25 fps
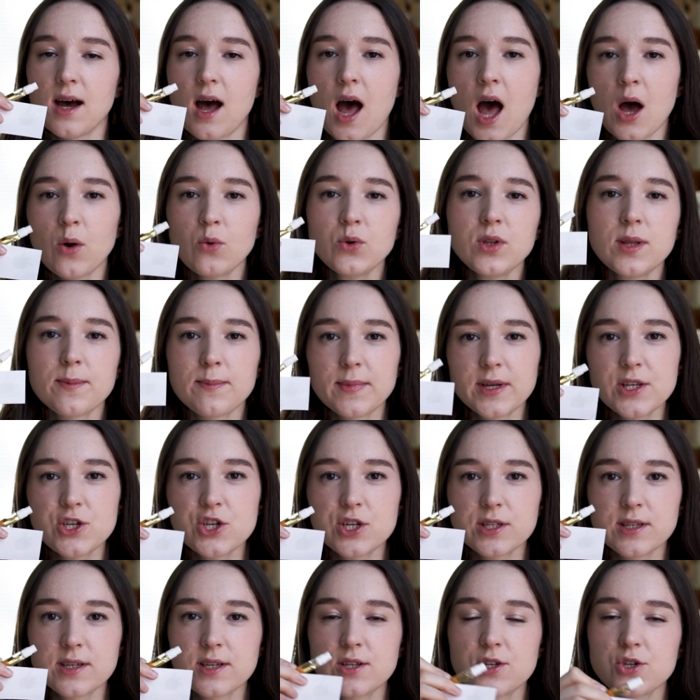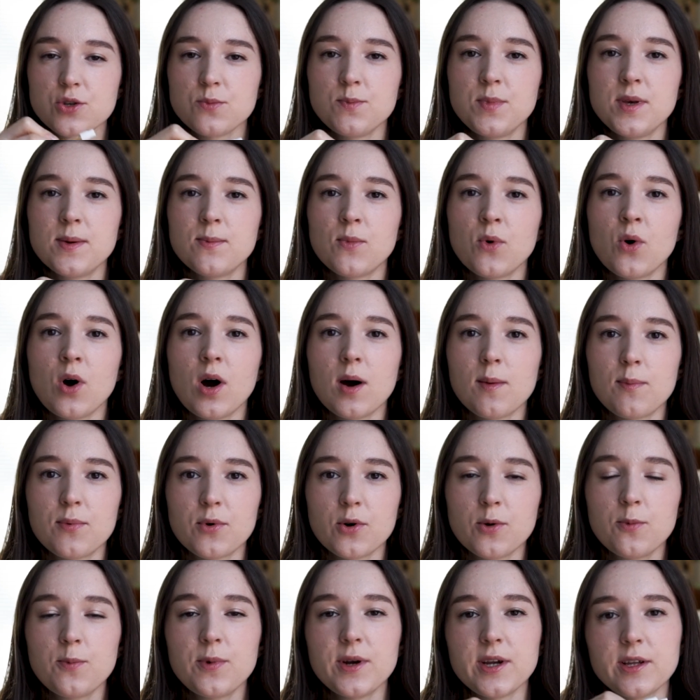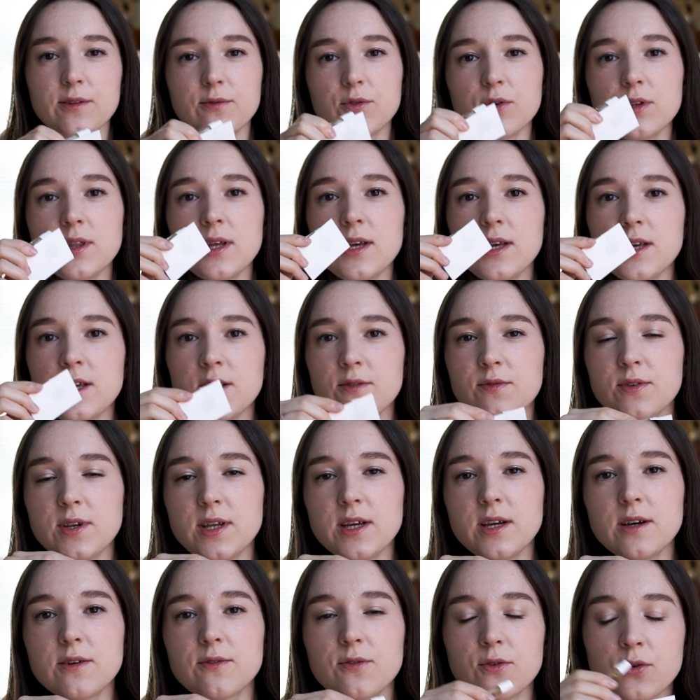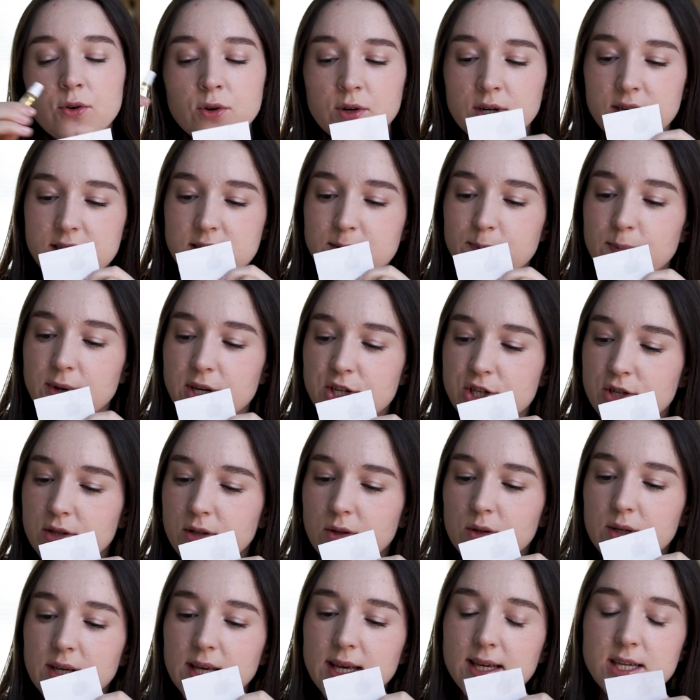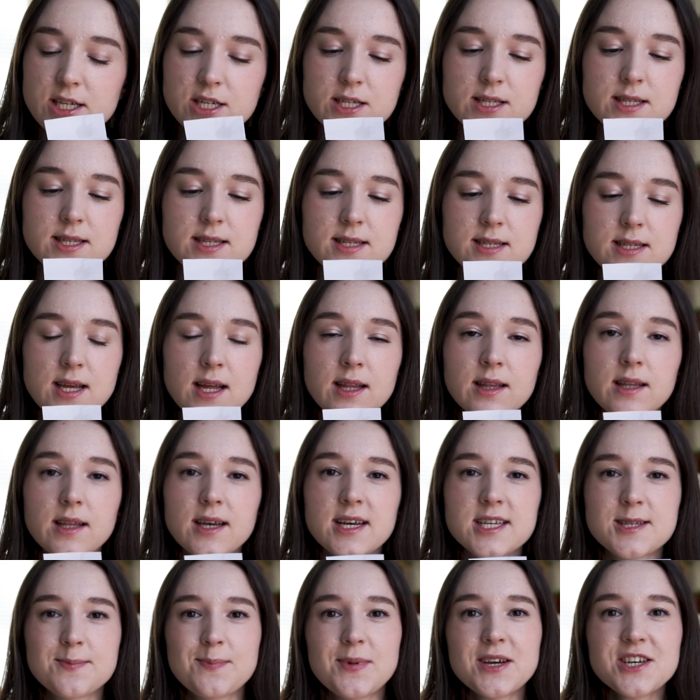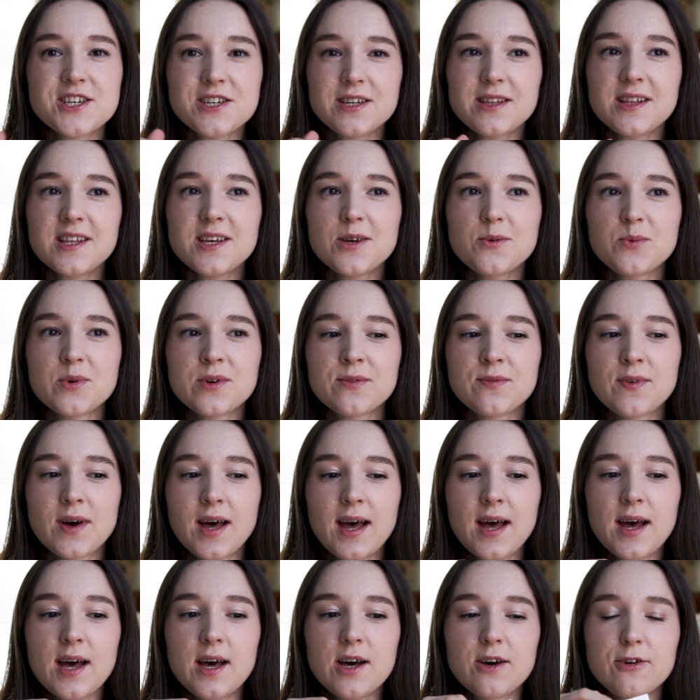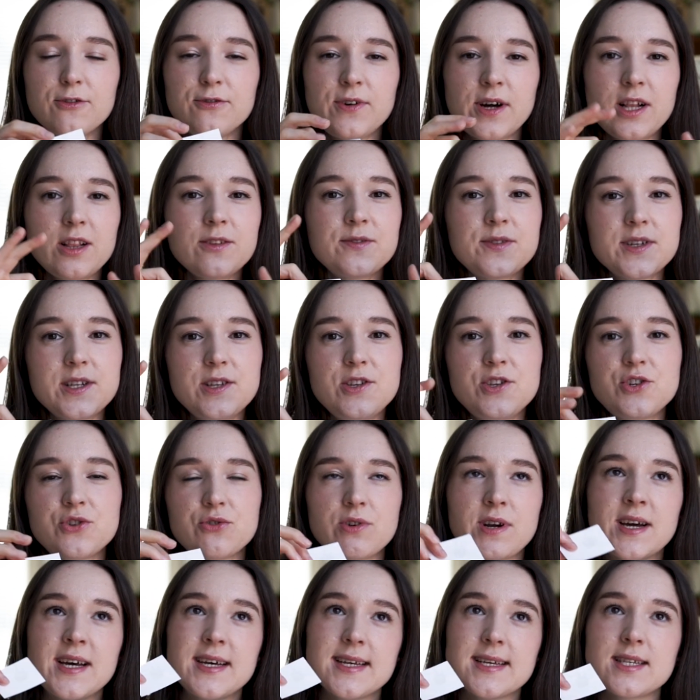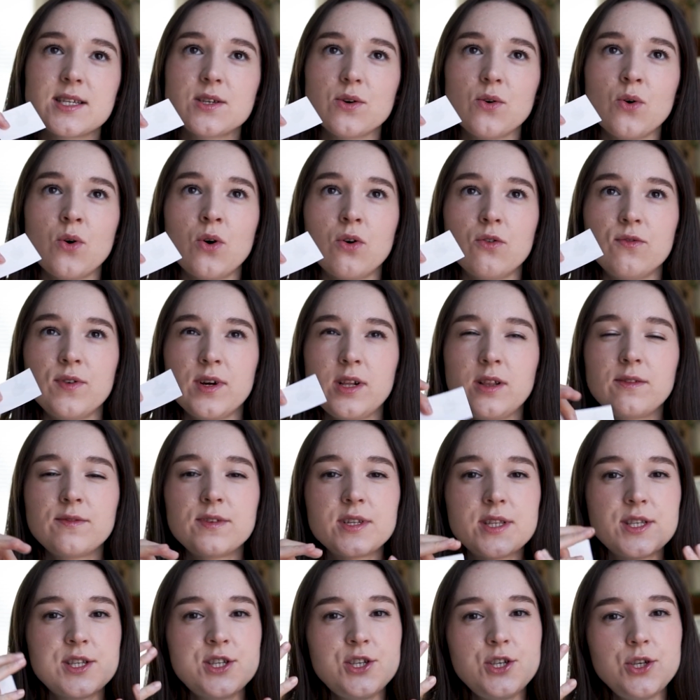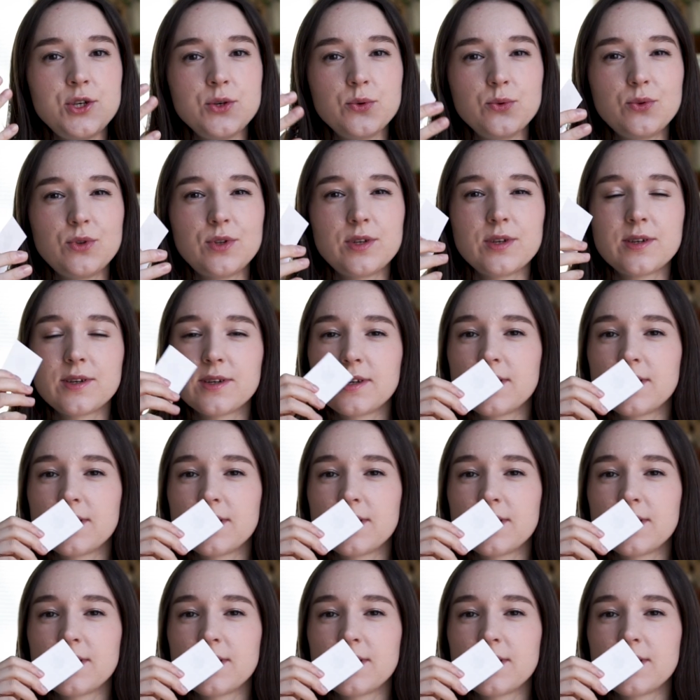I would imagine it to be more appropriate for the evening, for a special occasion scent, especially with velvet dress or velvet suit.